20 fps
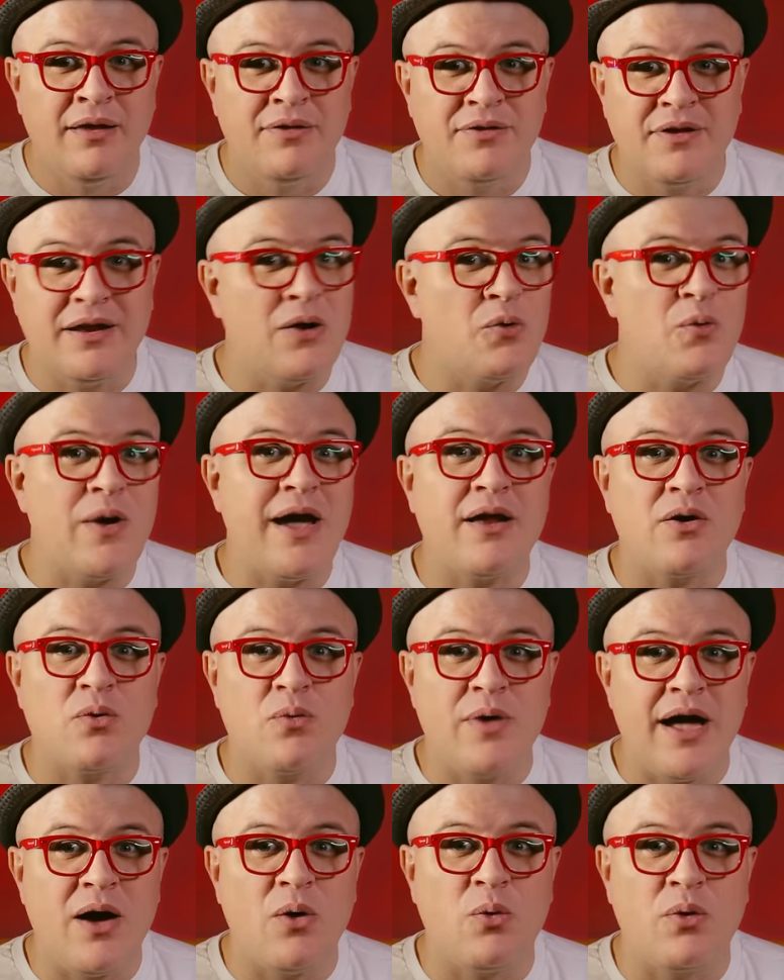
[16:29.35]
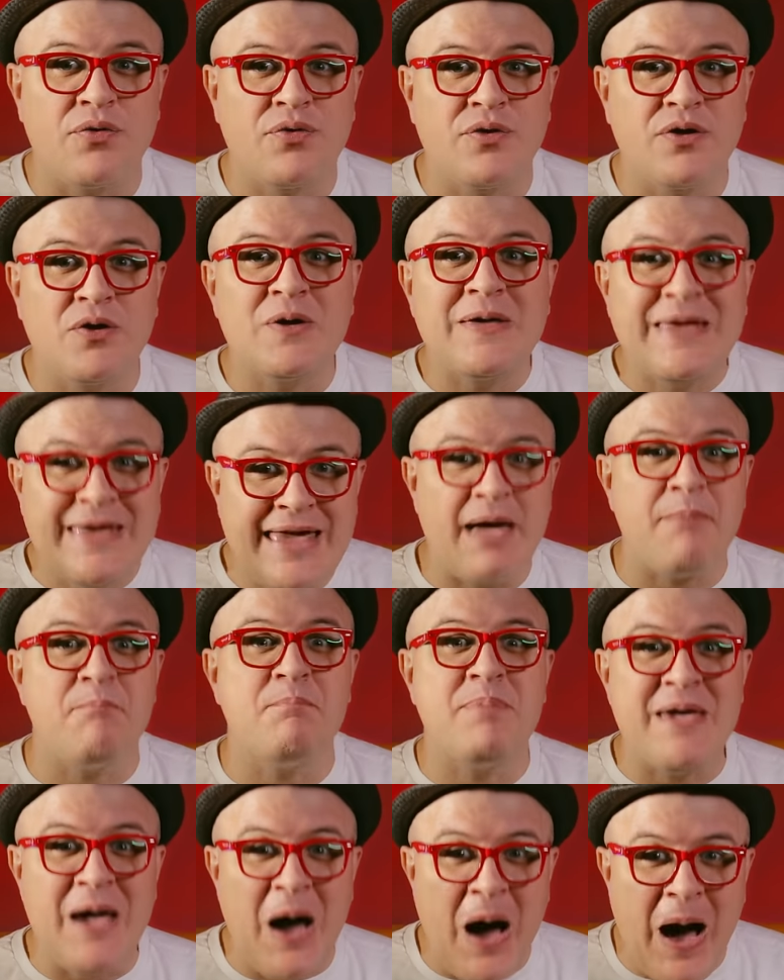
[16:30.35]
that I ran around with could
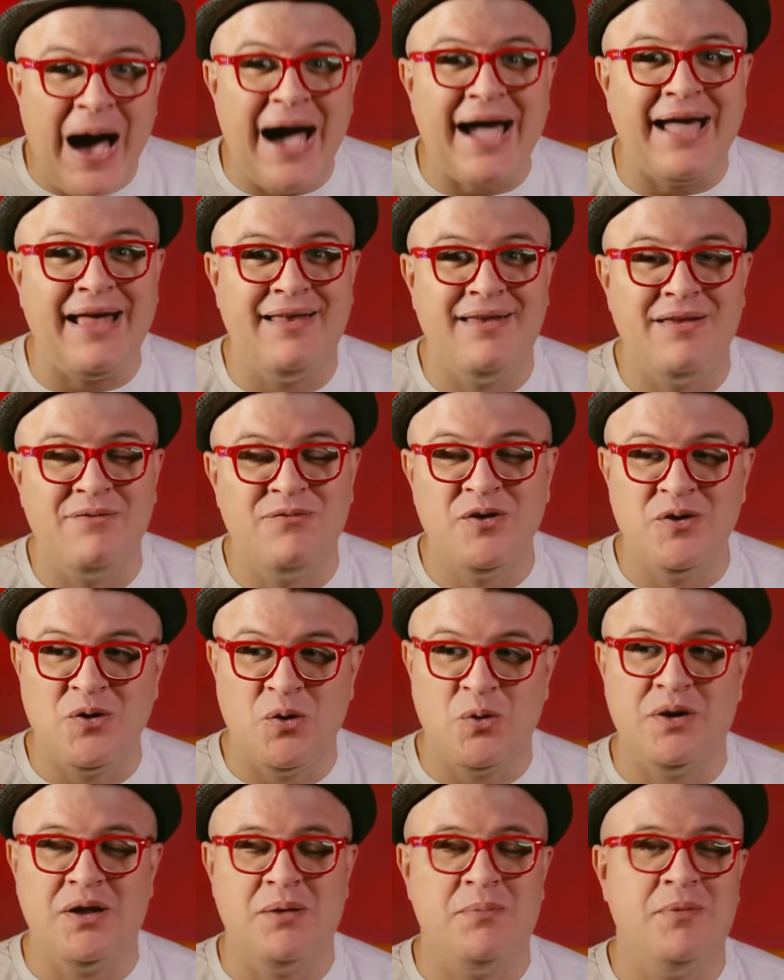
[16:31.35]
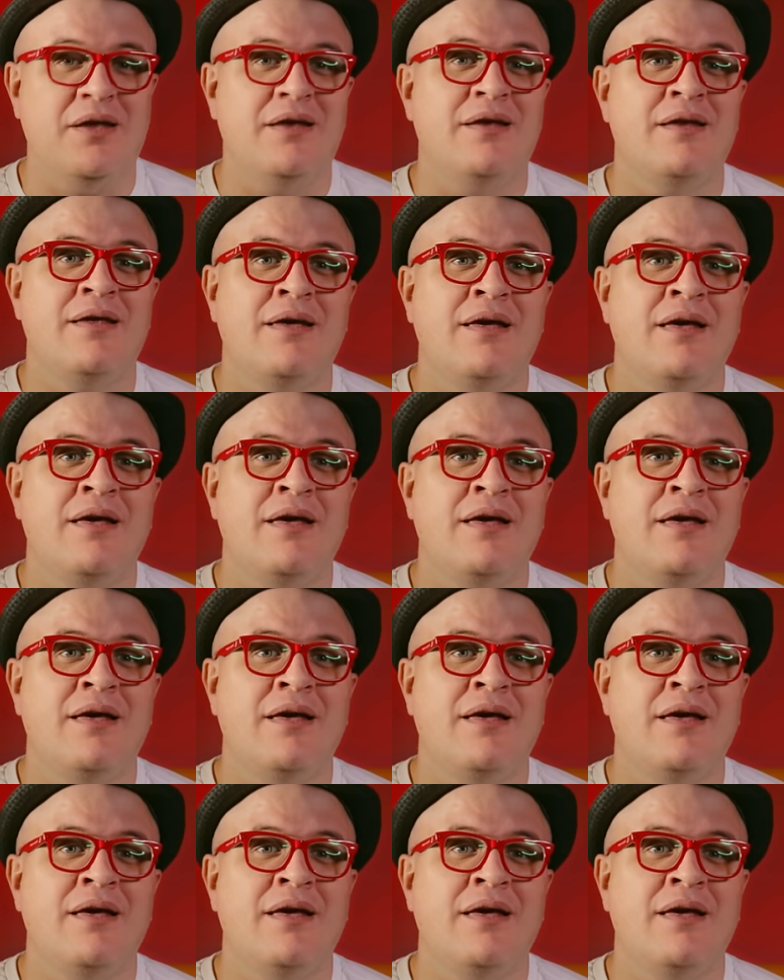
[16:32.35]
get behind, if you know what I mean.